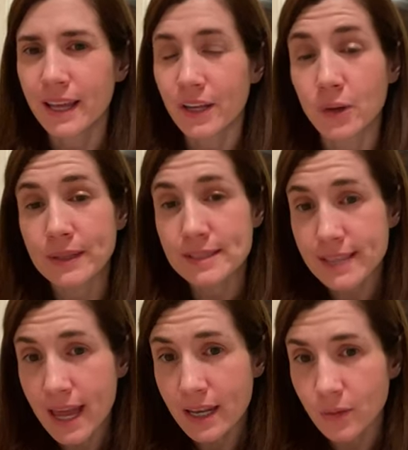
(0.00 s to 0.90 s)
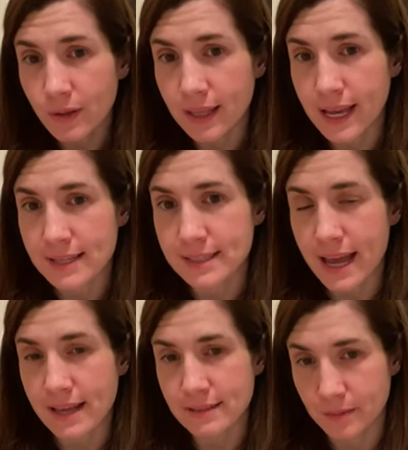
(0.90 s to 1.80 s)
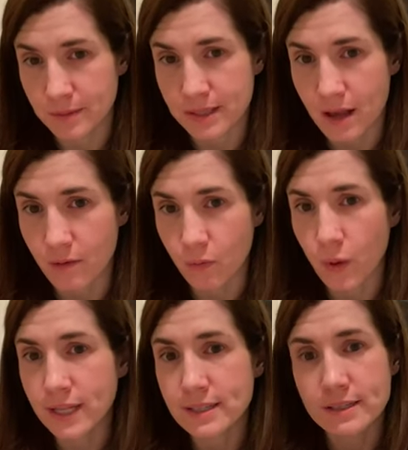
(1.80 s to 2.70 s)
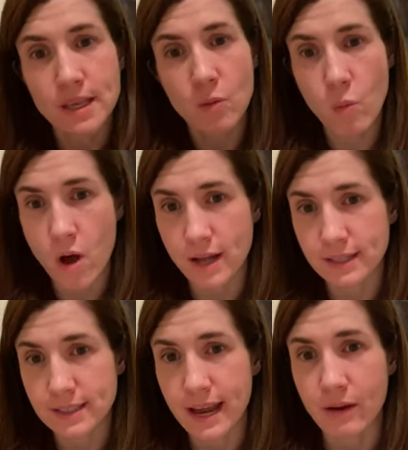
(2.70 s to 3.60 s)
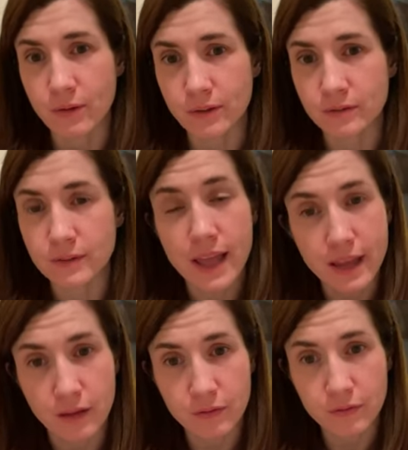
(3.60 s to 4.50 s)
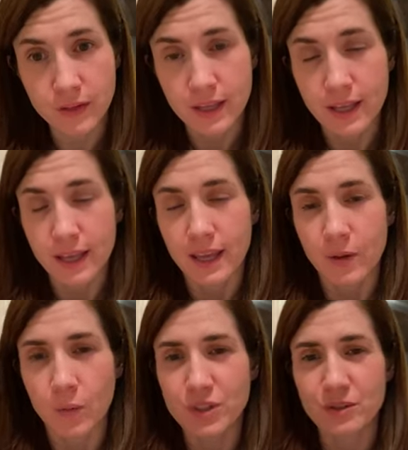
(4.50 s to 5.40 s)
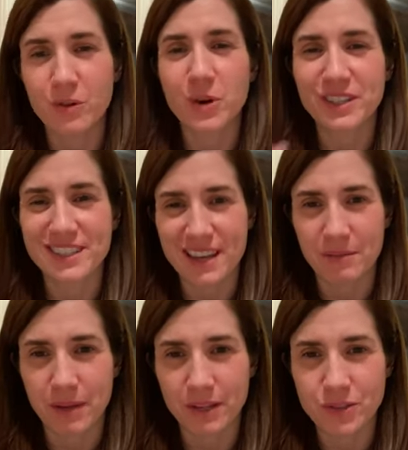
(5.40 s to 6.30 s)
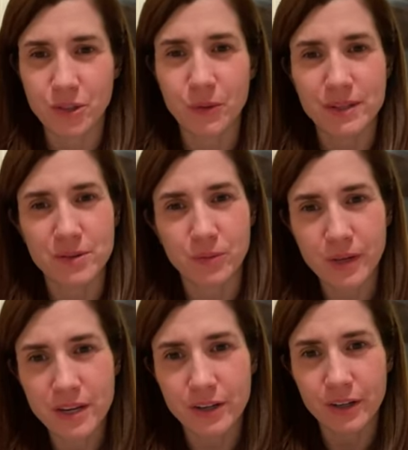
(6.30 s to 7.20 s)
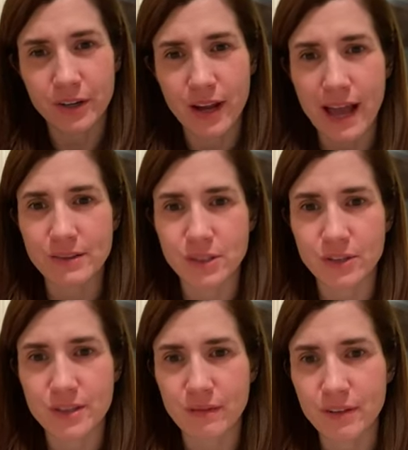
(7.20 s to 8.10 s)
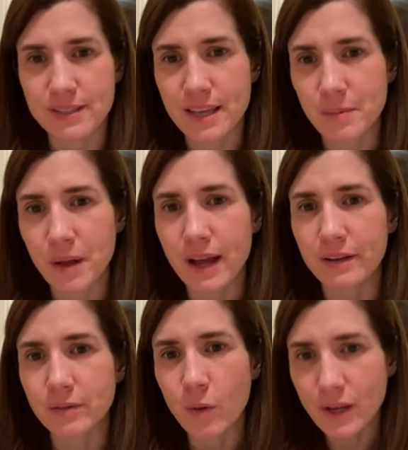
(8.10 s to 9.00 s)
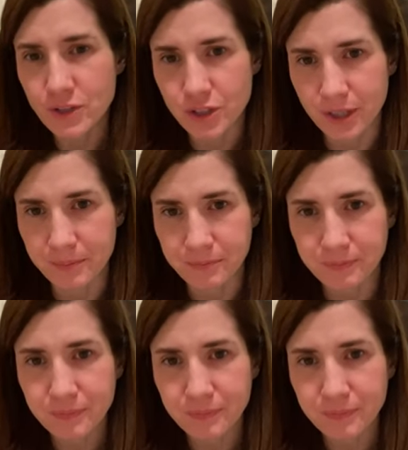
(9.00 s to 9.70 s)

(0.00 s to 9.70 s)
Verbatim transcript: You know, instead, he really has to ask himself, what does he want out of life? Which, of course, then makes you as a reader ask yourself the same kind of question